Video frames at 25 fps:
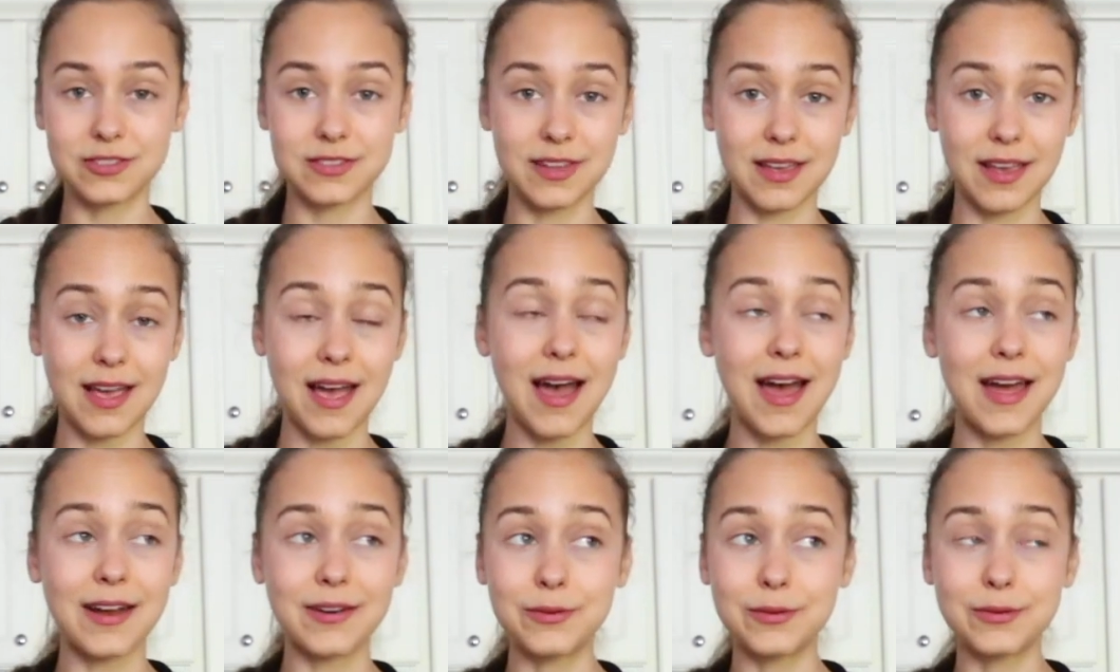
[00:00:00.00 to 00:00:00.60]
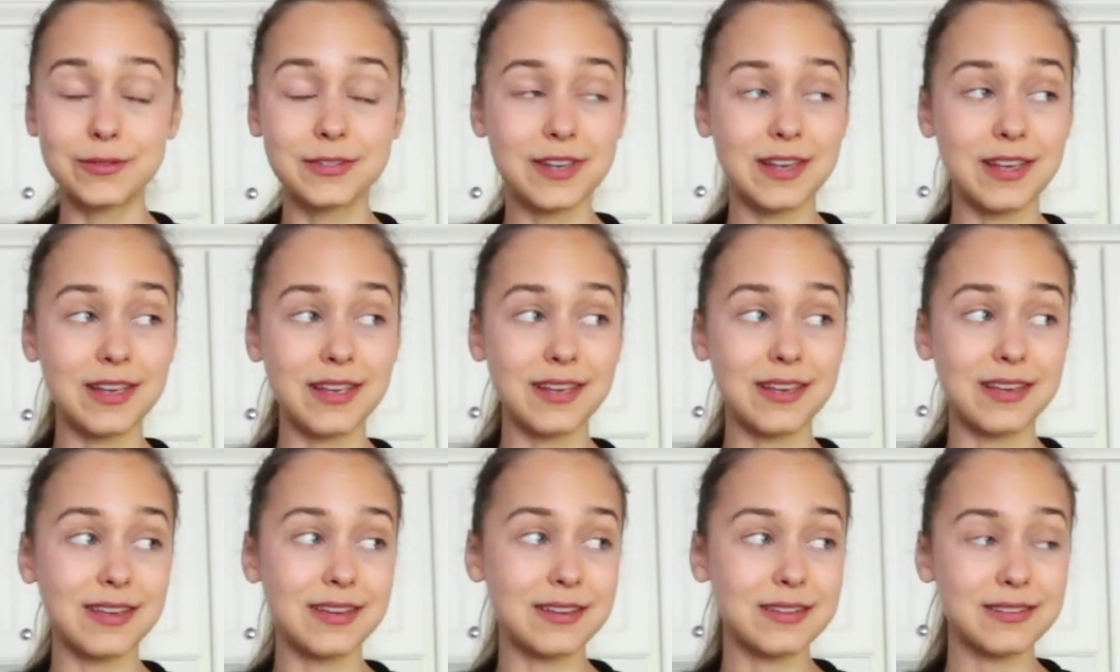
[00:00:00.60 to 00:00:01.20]
Like I don't
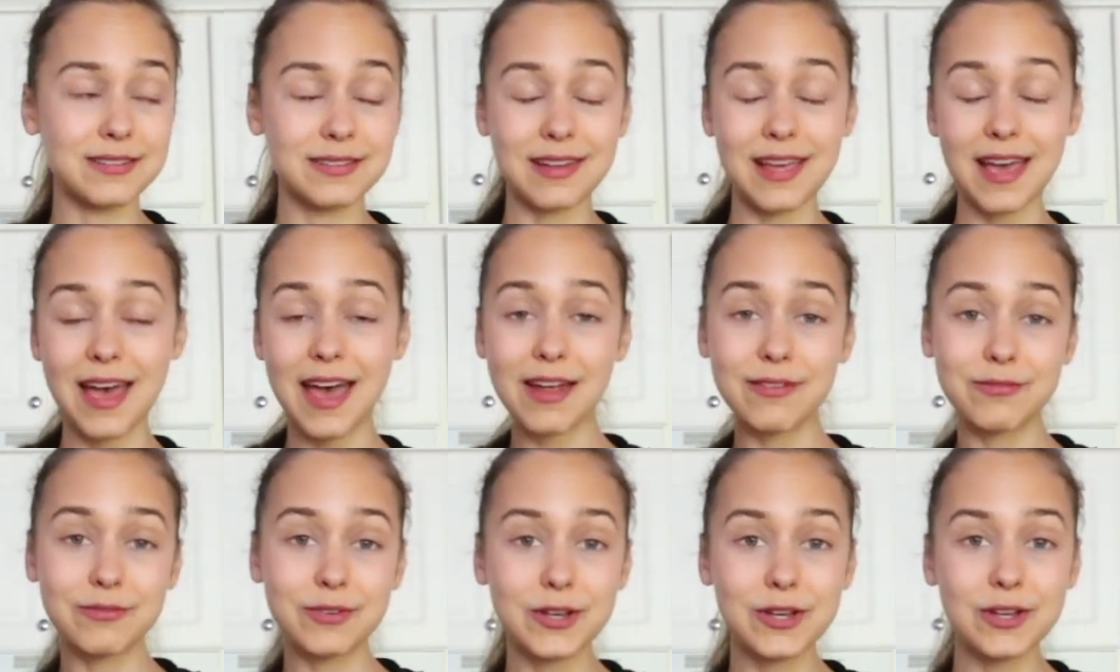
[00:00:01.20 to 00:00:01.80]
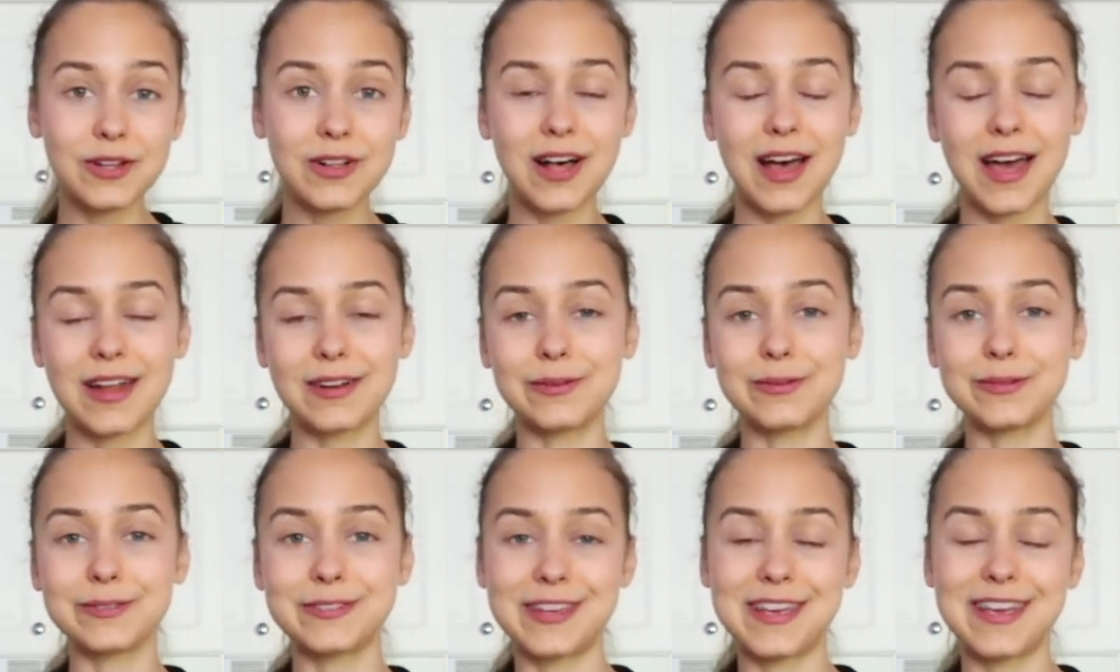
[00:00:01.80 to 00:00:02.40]
take Advil, I
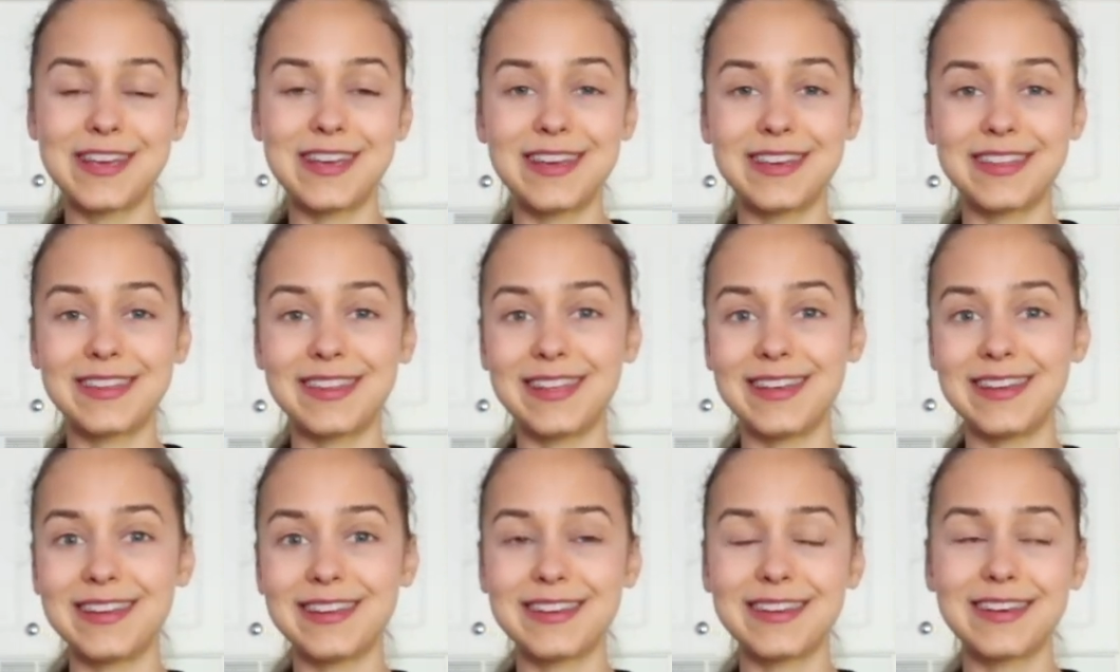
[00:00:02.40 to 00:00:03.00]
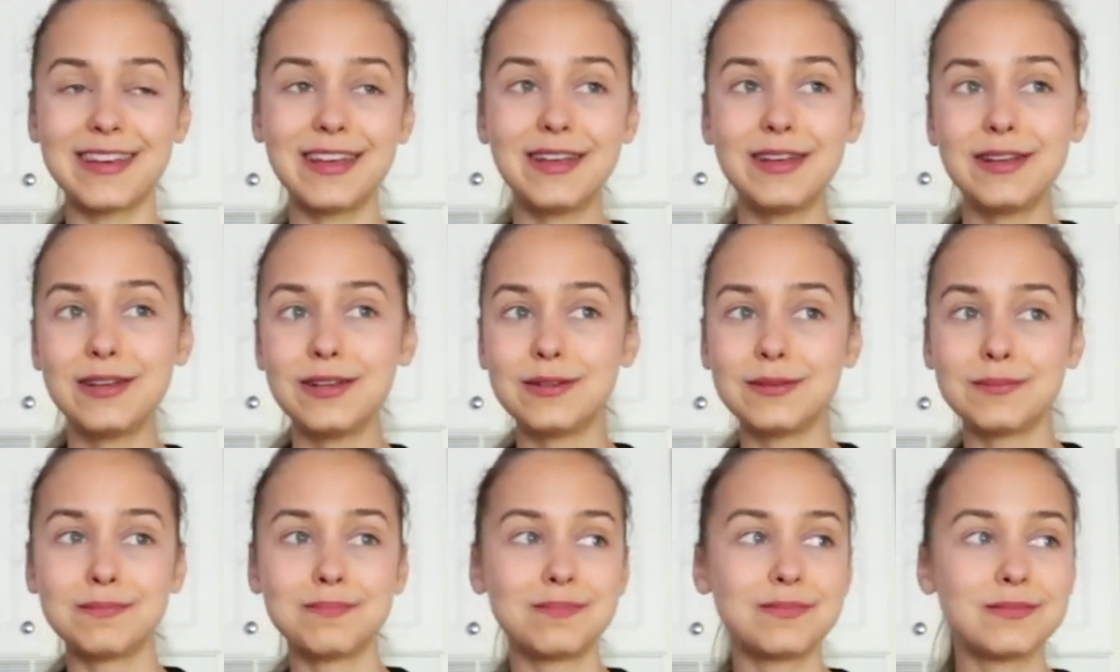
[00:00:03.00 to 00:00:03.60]
don't take like,
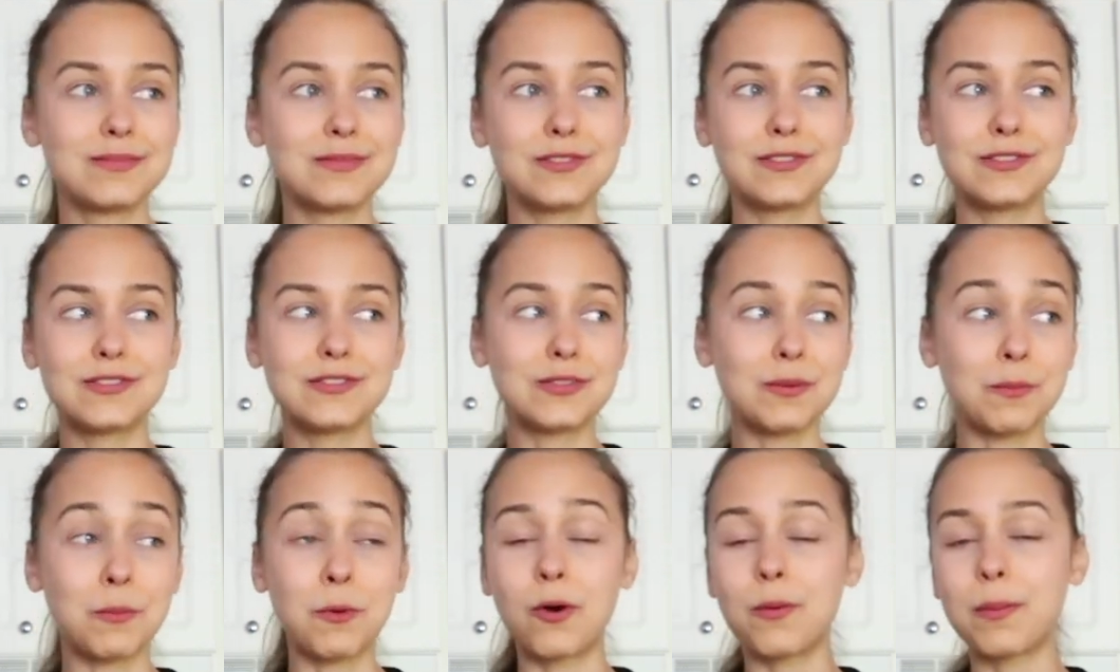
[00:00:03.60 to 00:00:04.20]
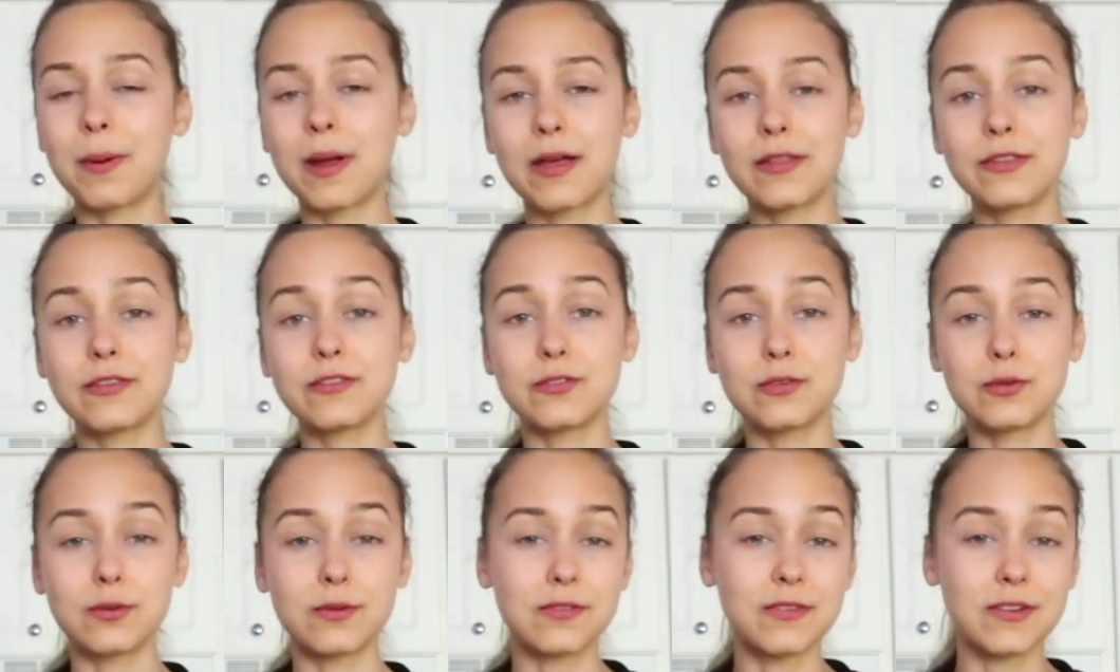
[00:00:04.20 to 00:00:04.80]
well, apparently
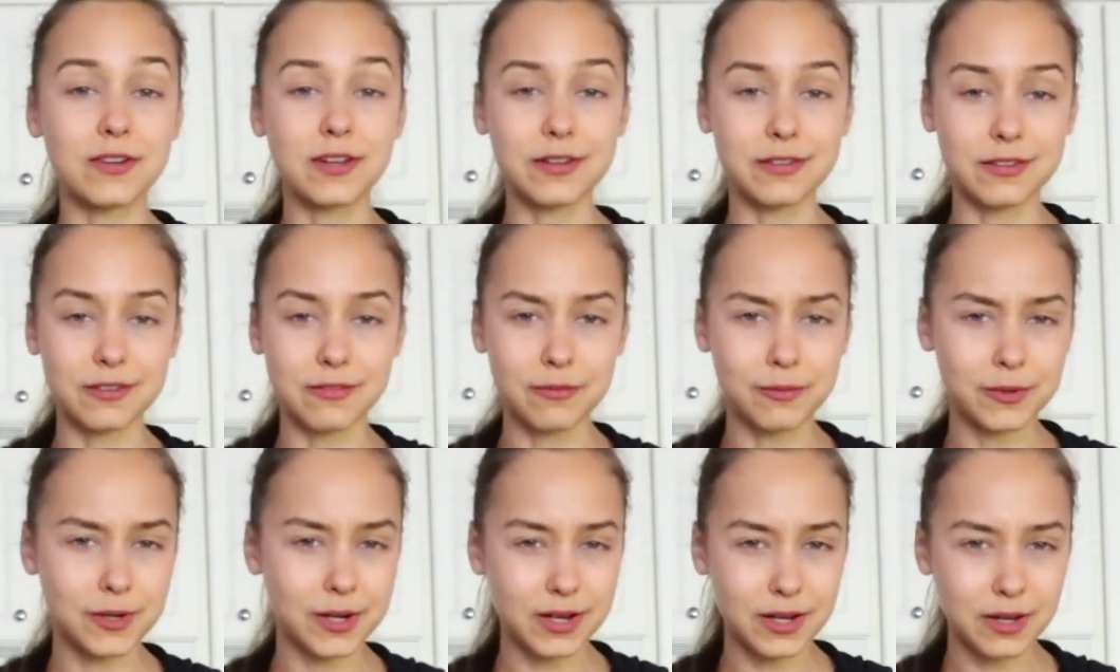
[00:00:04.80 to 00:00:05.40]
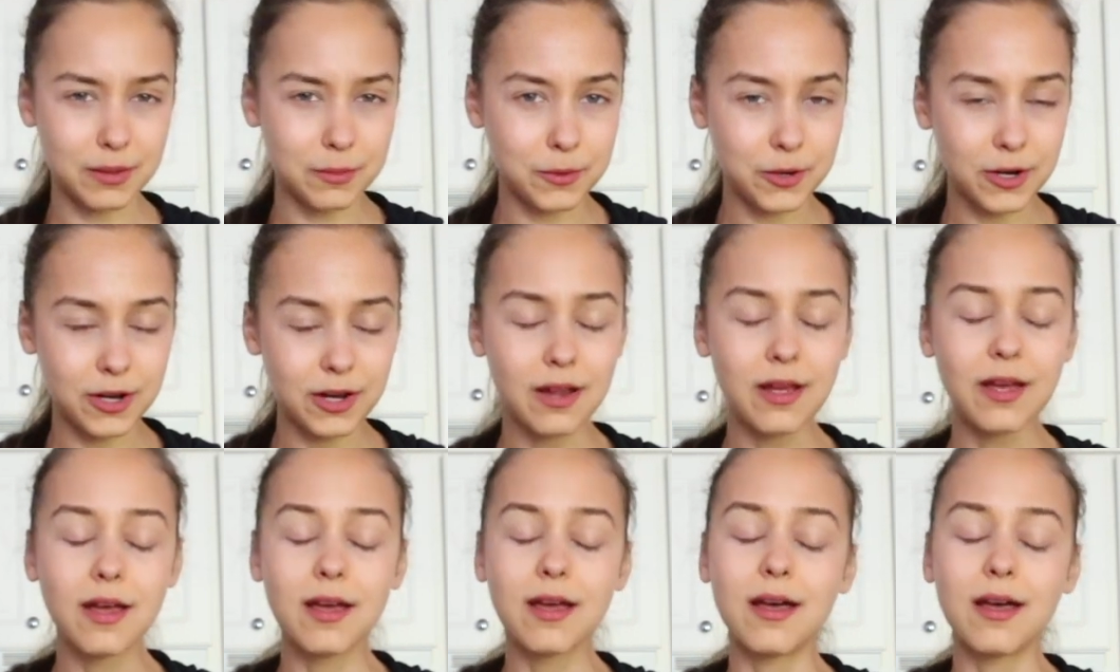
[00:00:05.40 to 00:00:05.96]
Sudafed doesn't even work anymore.